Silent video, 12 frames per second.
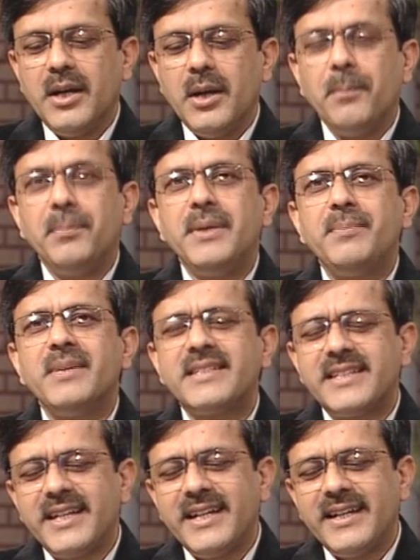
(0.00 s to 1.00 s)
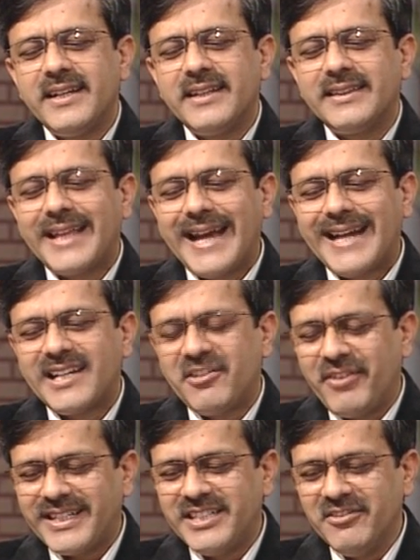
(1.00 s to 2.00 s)
People say that
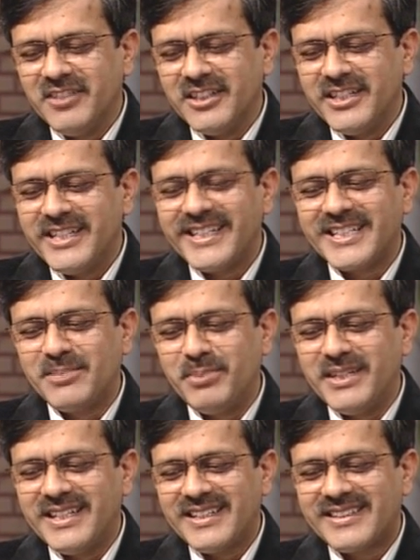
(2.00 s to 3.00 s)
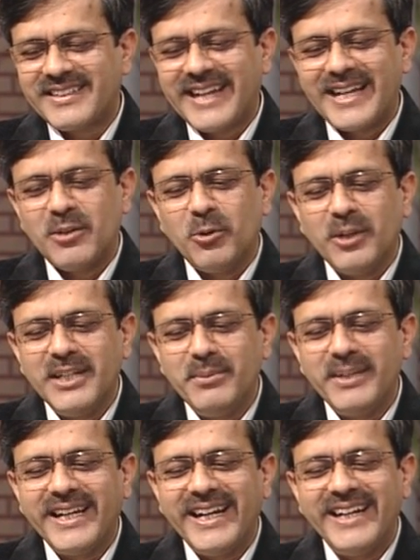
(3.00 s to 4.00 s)
effective learning experience can only be
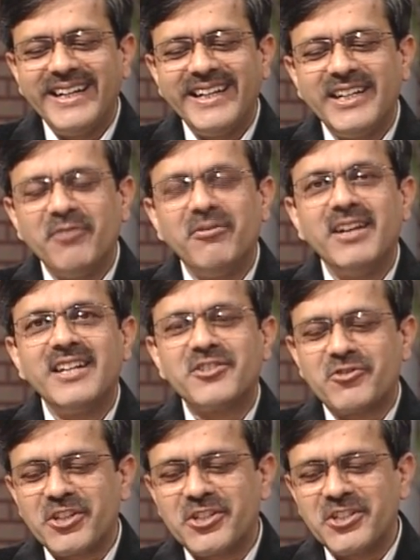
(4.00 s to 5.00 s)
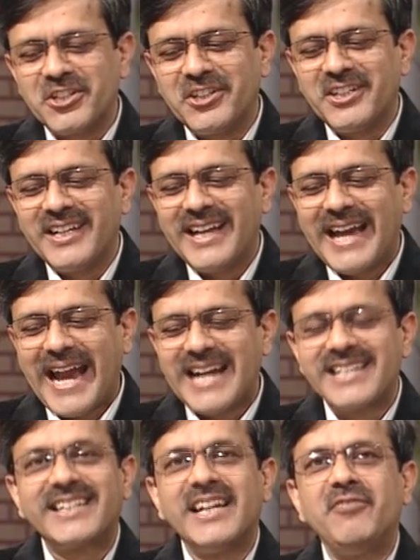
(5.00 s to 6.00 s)
gained in a well structured and
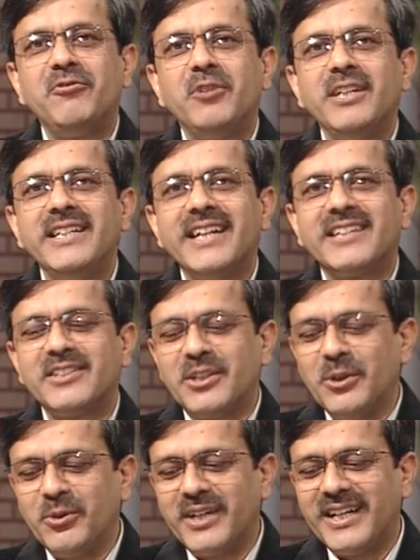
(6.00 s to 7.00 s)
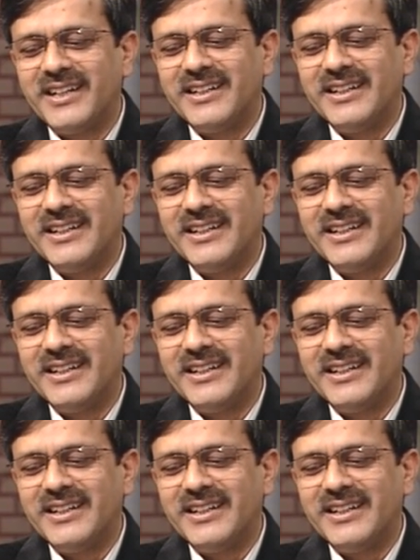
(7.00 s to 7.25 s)
skillfully executed